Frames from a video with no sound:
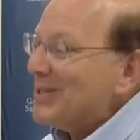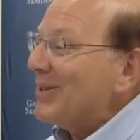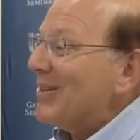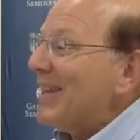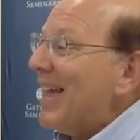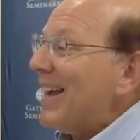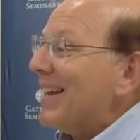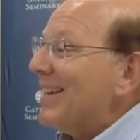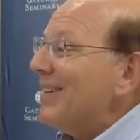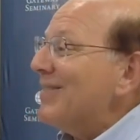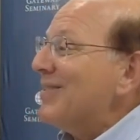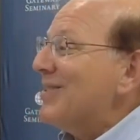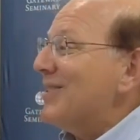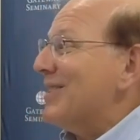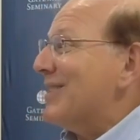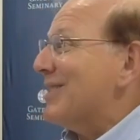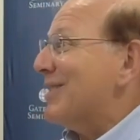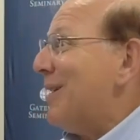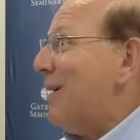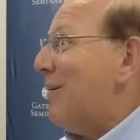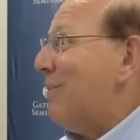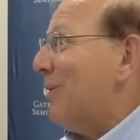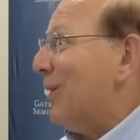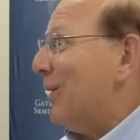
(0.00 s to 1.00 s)
so right. that gives you
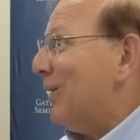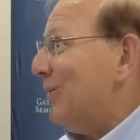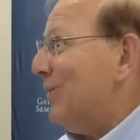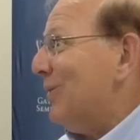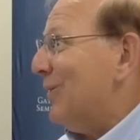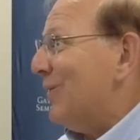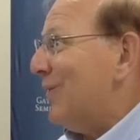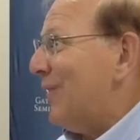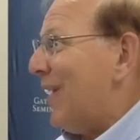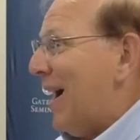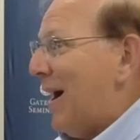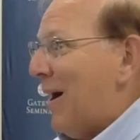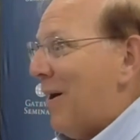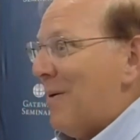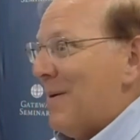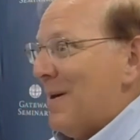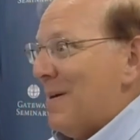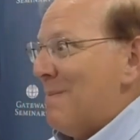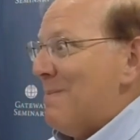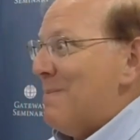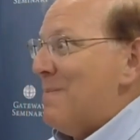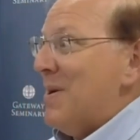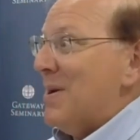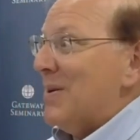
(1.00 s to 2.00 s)
some clue of how
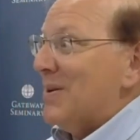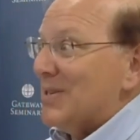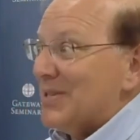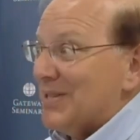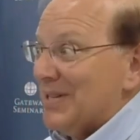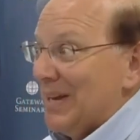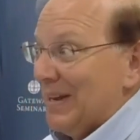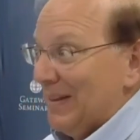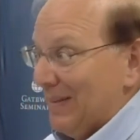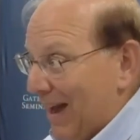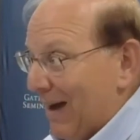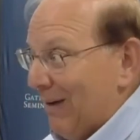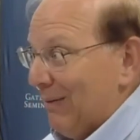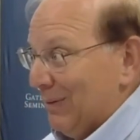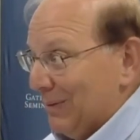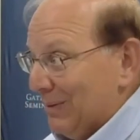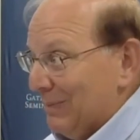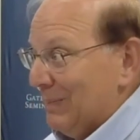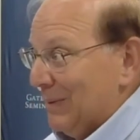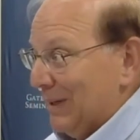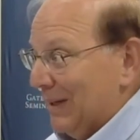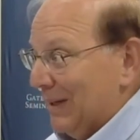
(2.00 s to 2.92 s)
yeah. embarrassing that would have